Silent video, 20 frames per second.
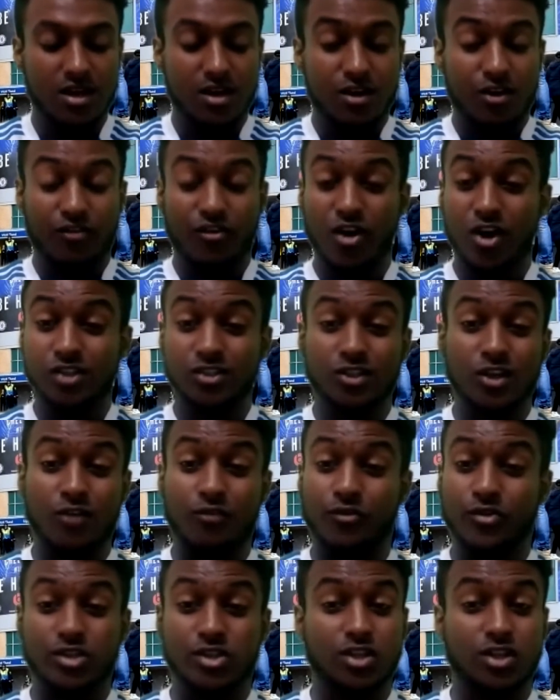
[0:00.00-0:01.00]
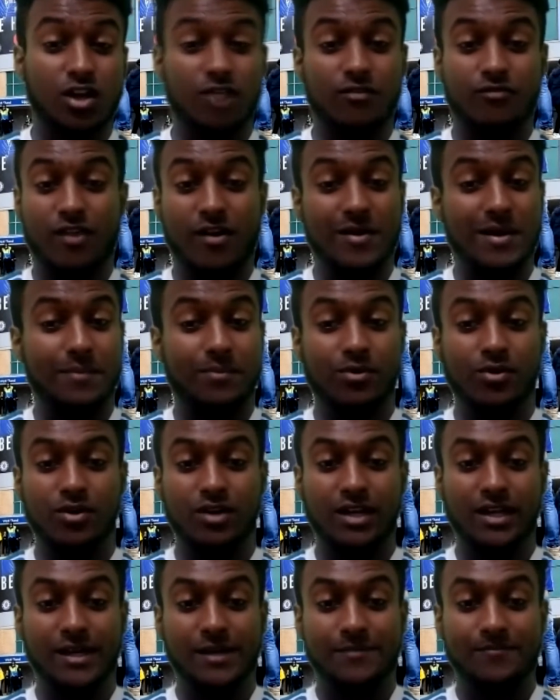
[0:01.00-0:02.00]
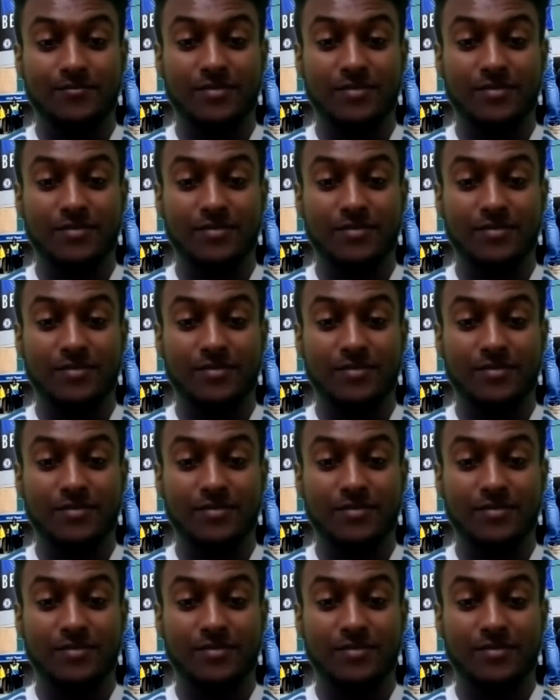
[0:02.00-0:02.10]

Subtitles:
First off, we started very poorly,